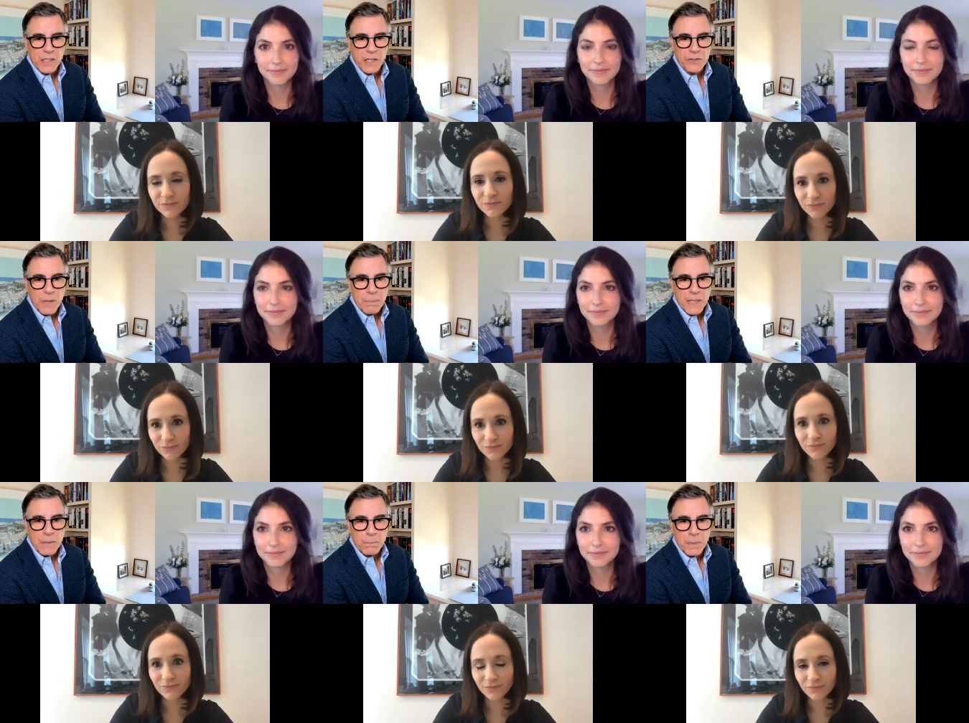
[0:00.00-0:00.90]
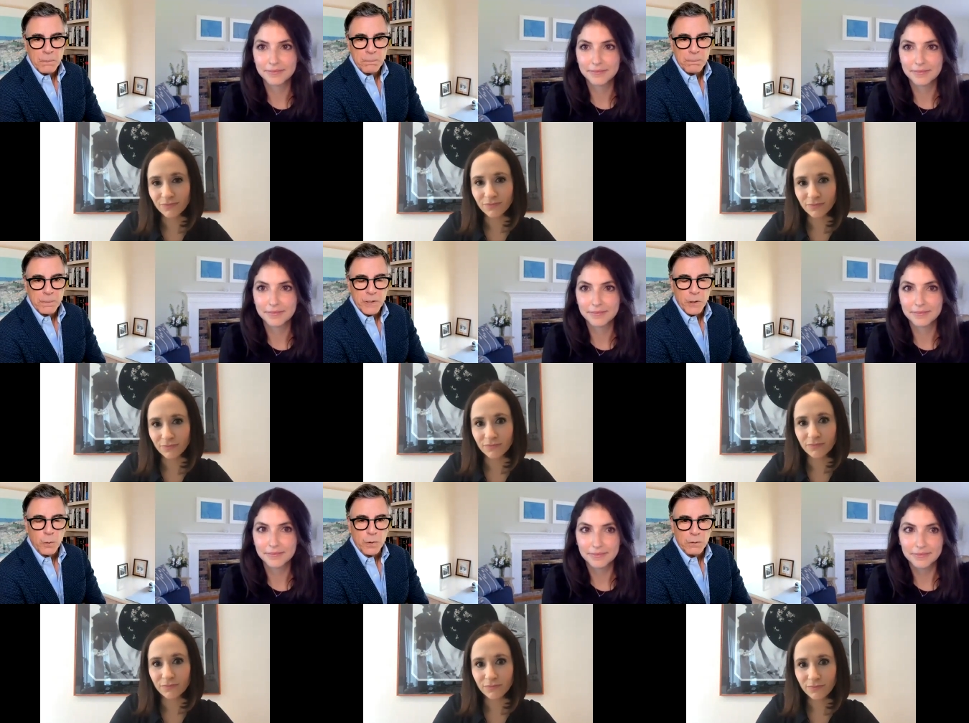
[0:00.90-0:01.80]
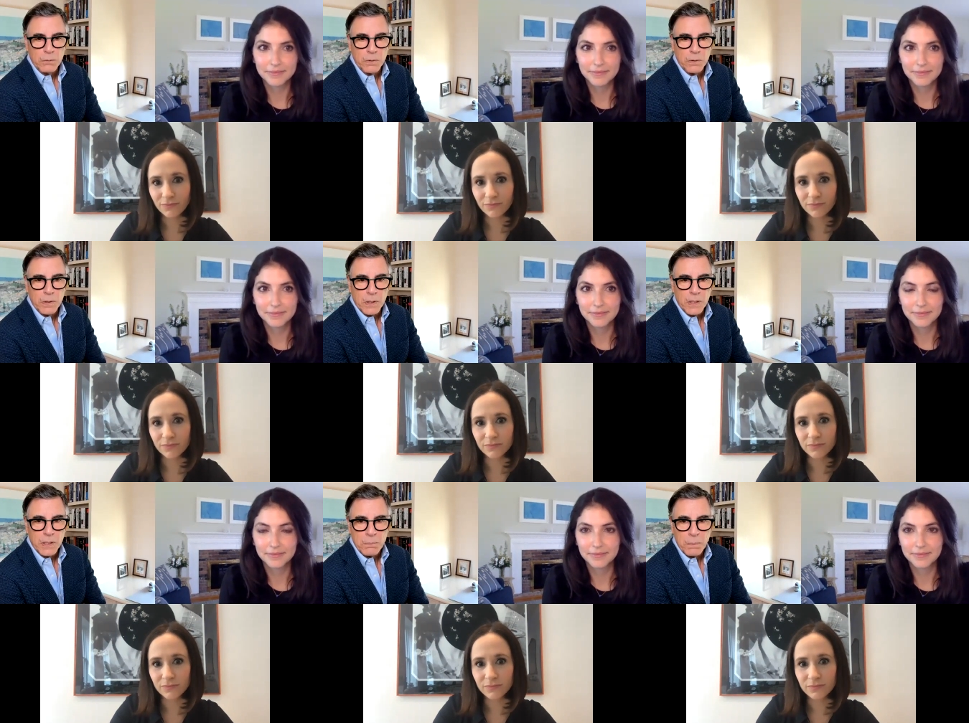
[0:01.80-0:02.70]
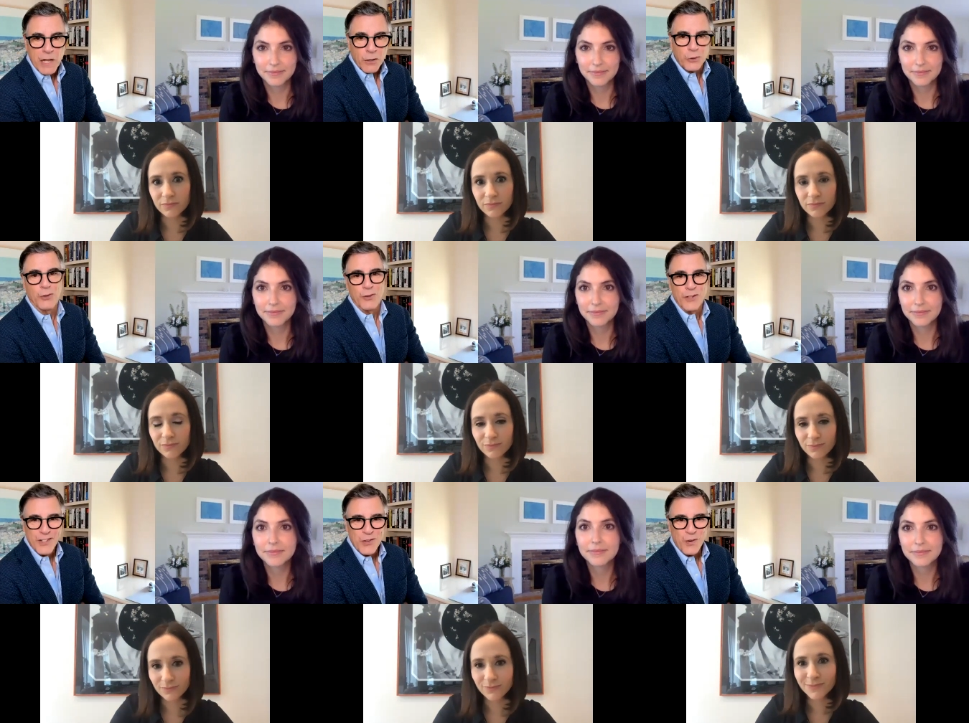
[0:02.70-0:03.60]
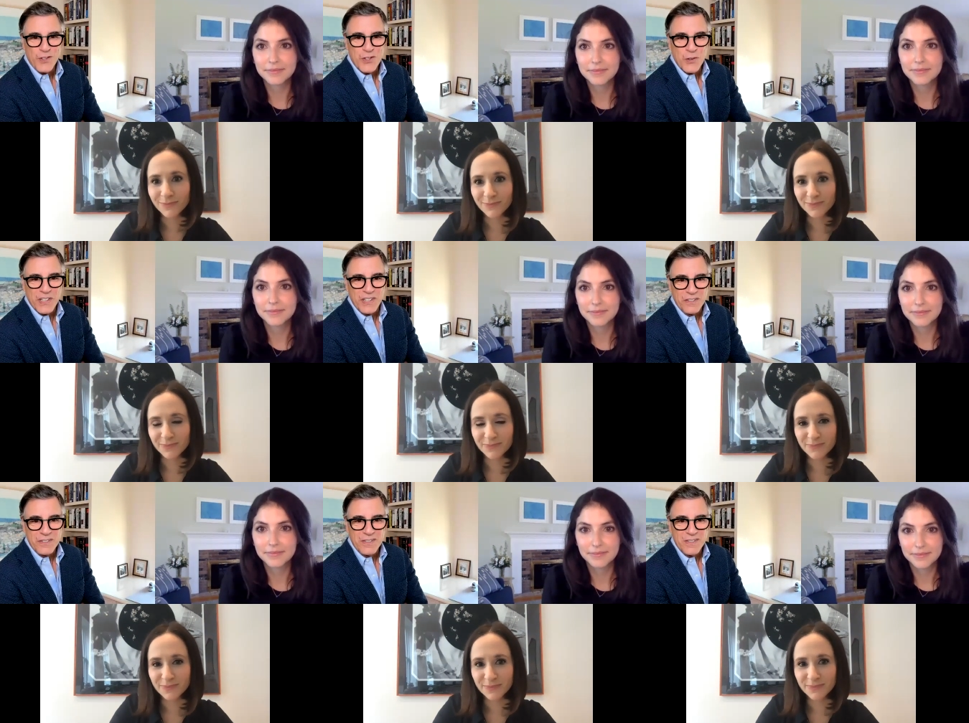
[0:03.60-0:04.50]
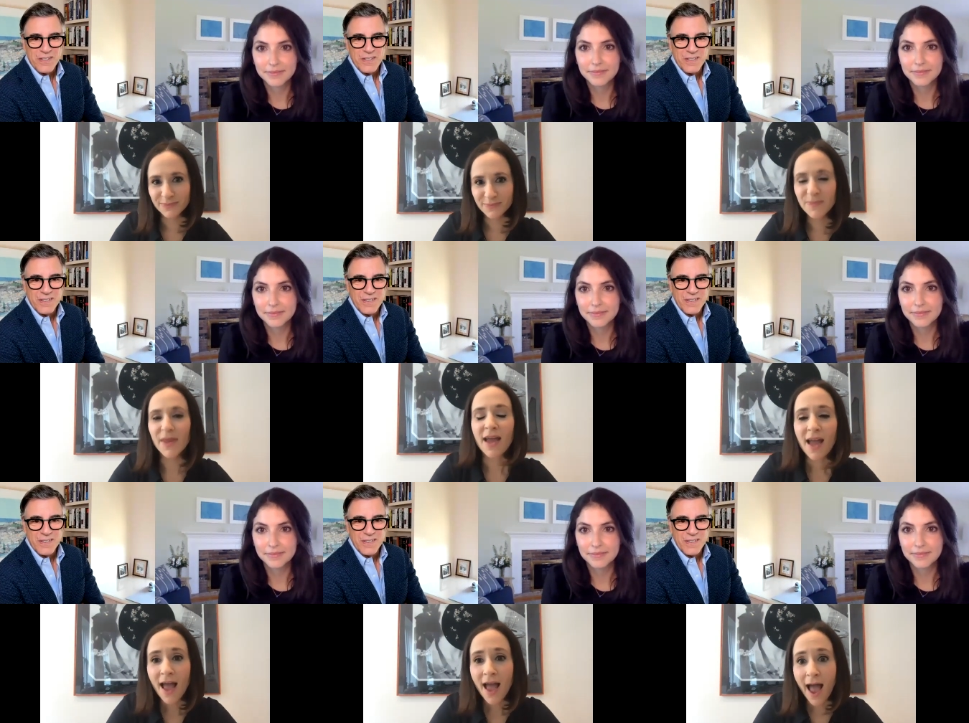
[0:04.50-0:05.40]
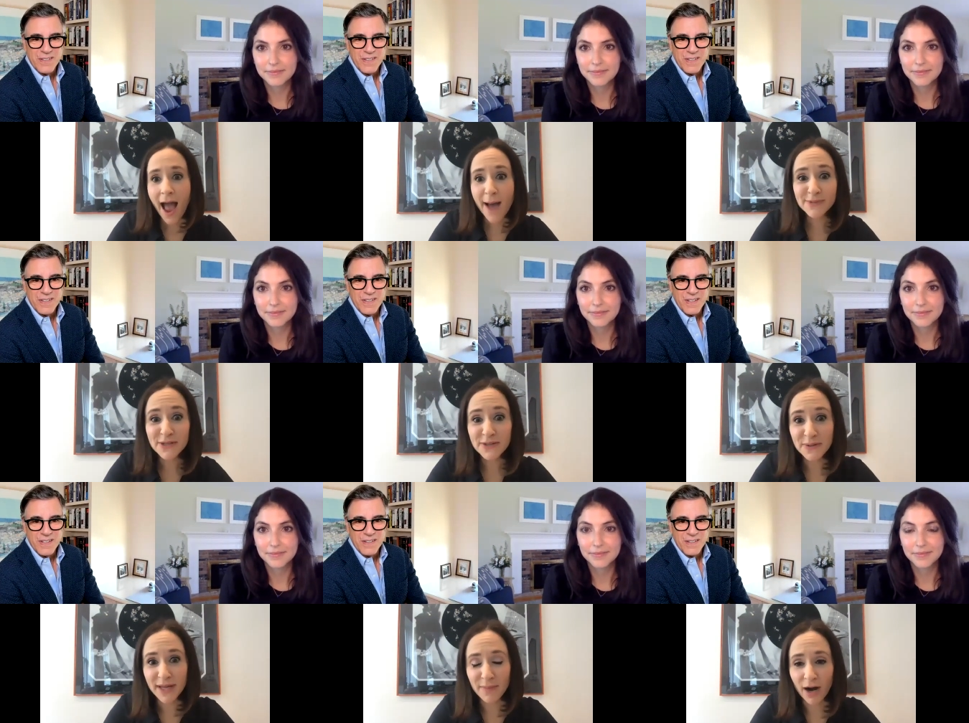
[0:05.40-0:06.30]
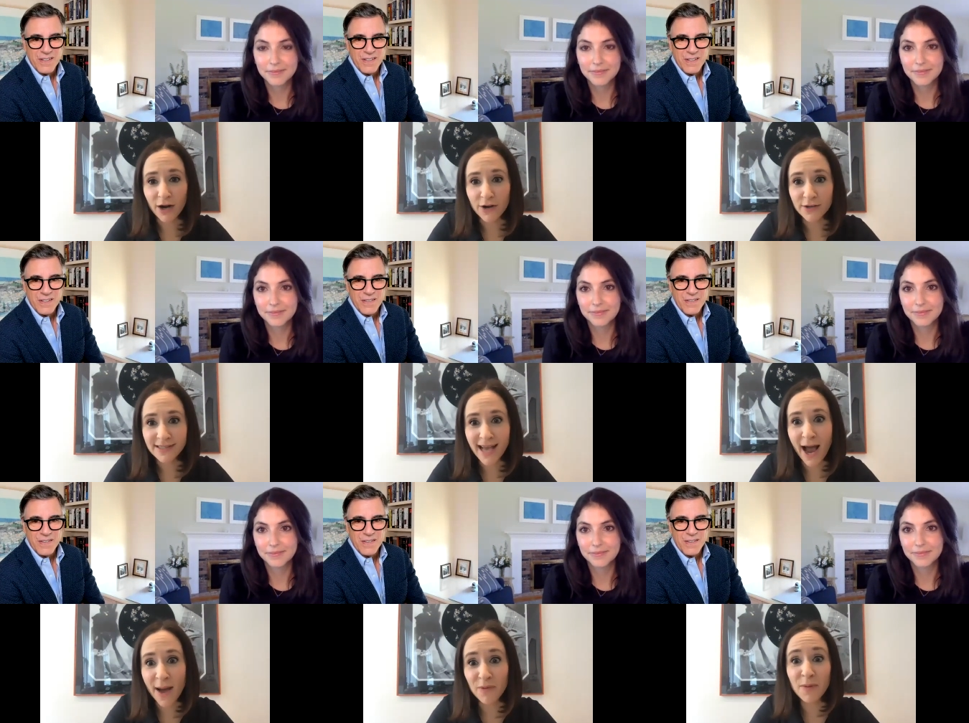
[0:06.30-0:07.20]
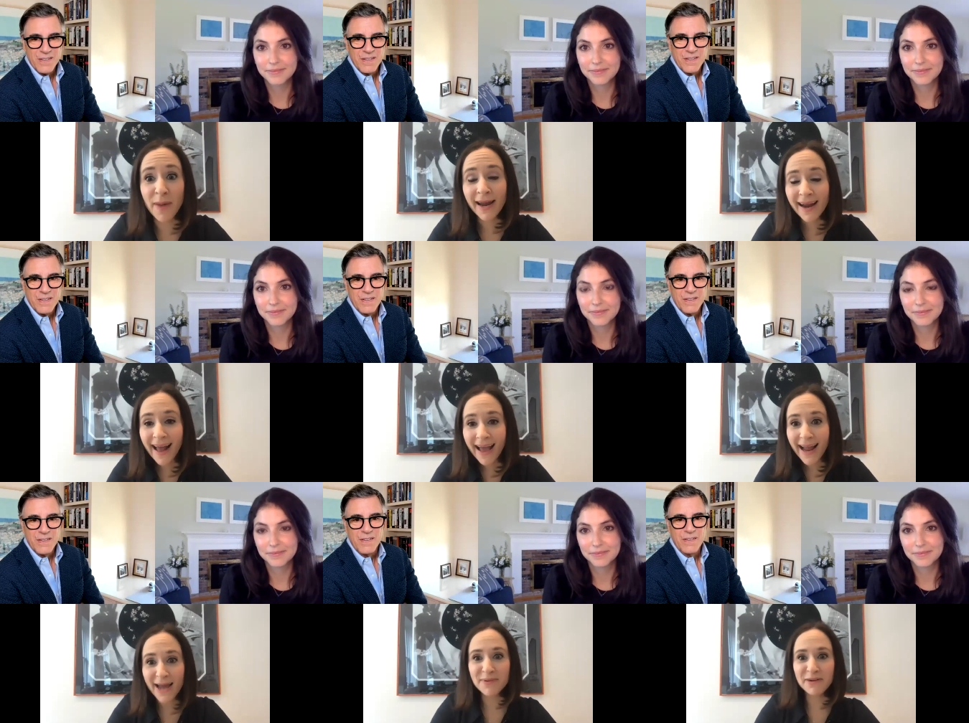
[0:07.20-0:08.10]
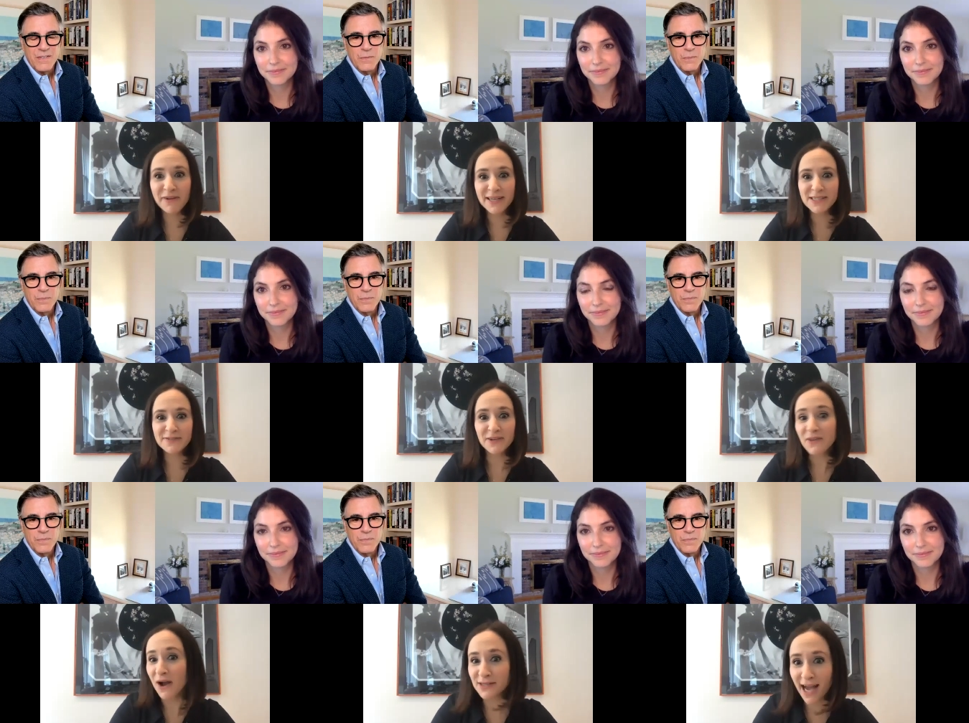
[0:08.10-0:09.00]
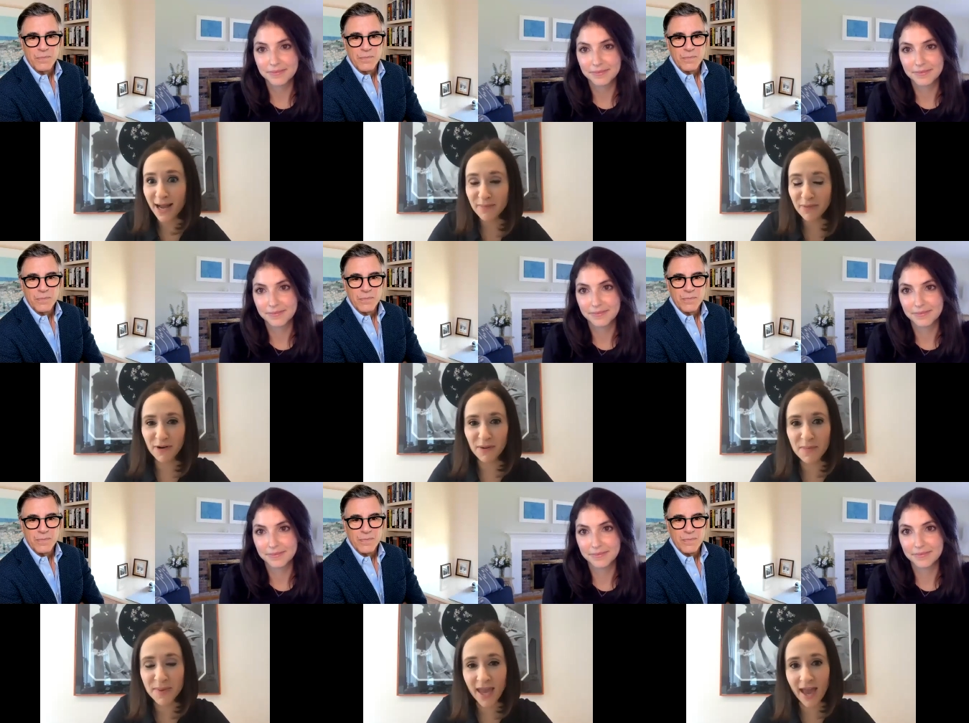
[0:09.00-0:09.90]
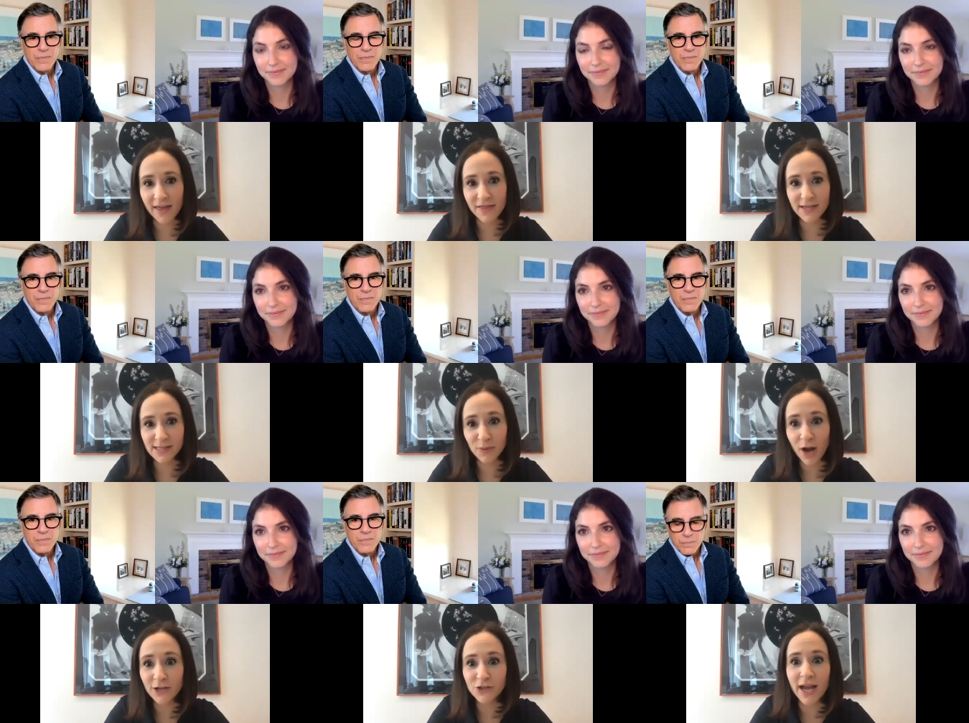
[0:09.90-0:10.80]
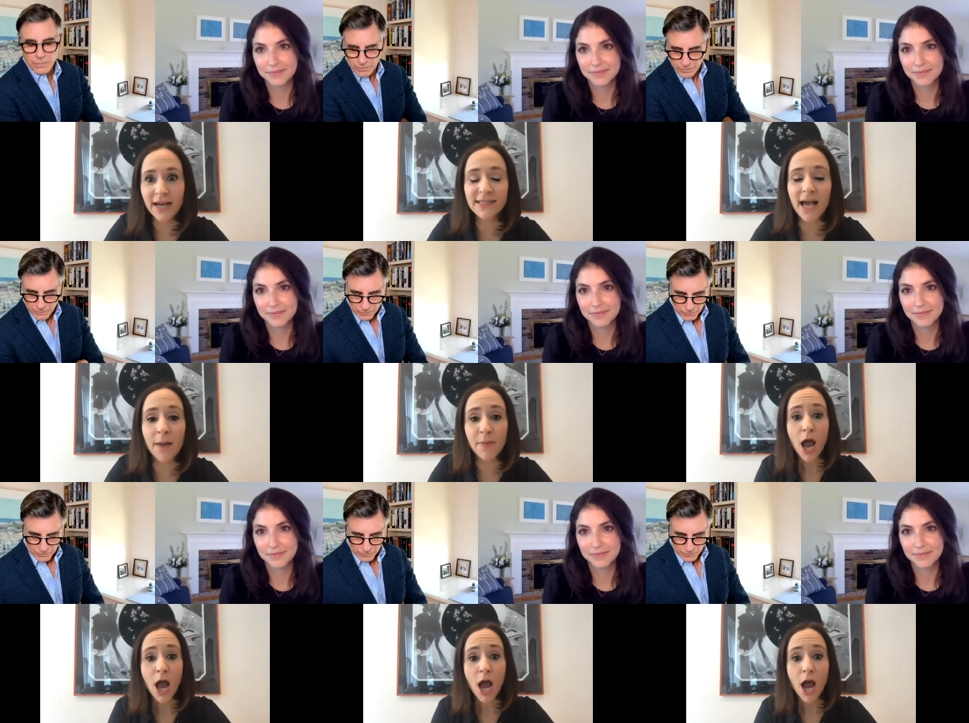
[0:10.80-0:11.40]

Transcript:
Speaker 1: uh, something Im, Im, you know uh, impelled you towards doing this.
Speaker 2: Absolutely, Markos. Um, Rebecca and I had been friends for a long time before we began this project, um,